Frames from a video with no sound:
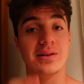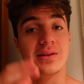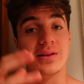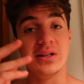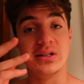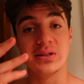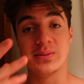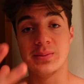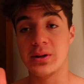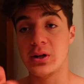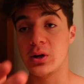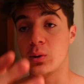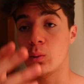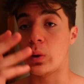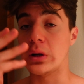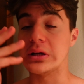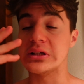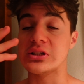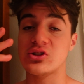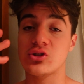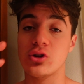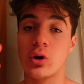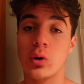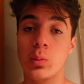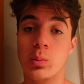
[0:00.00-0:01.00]
This video
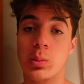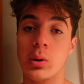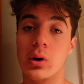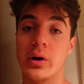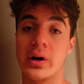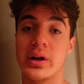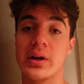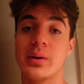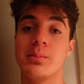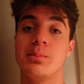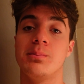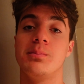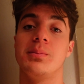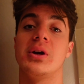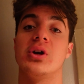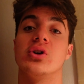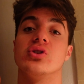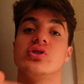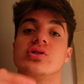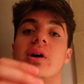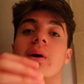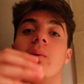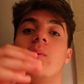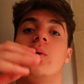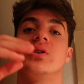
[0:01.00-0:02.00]
was so boring
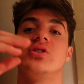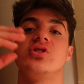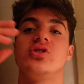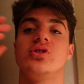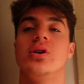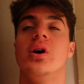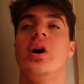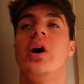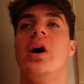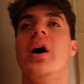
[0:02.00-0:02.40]
because I was